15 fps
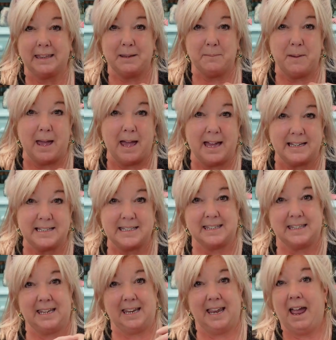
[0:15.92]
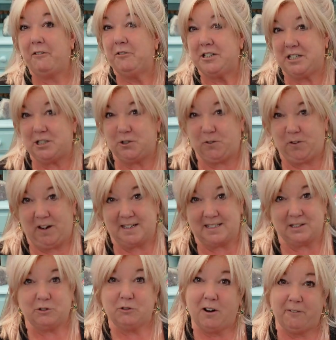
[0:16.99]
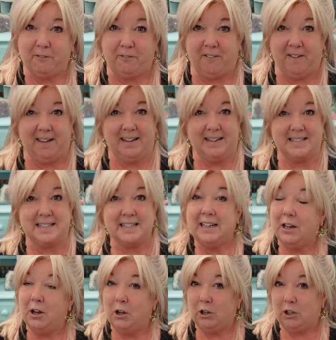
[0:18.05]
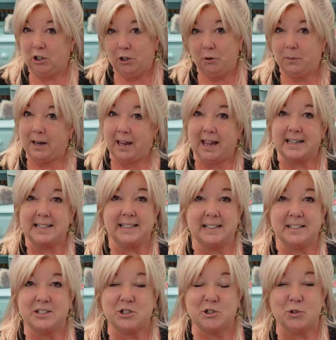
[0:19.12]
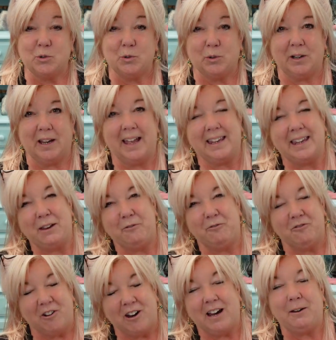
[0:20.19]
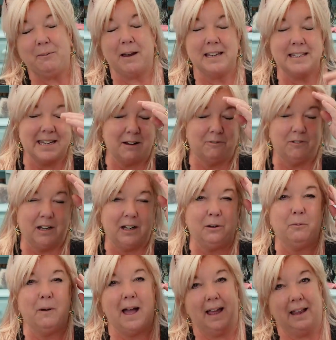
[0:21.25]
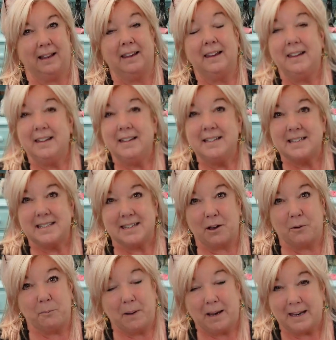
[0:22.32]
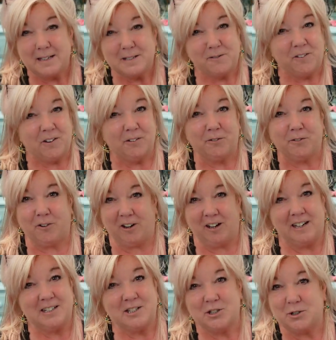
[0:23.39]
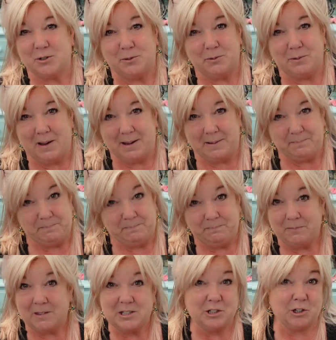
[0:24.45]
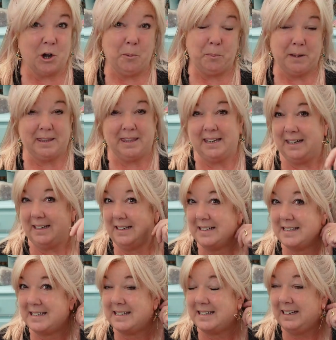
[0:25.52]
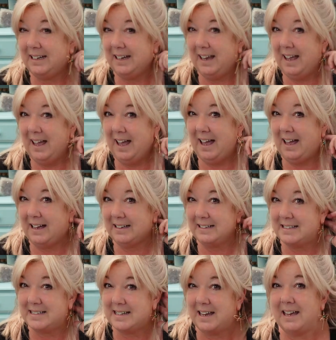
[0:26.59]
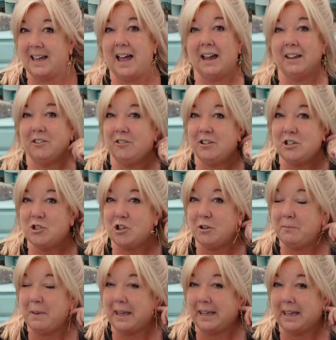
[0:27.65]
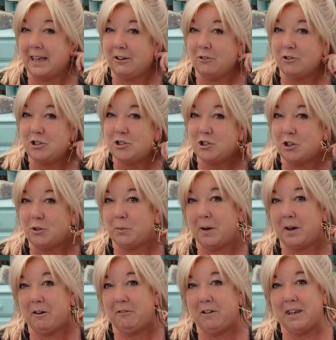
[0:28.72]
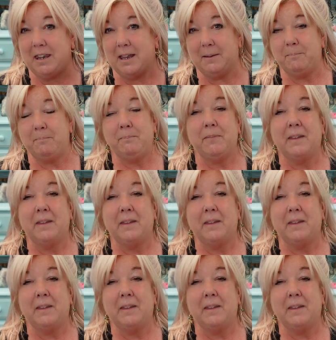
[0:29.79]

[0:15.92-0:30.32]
them at the heritage fairs and craft fairs, you know, when I had a little stall, and they really went down really well. So please feel free to copy these and either enjoy making or enjoy wearing them.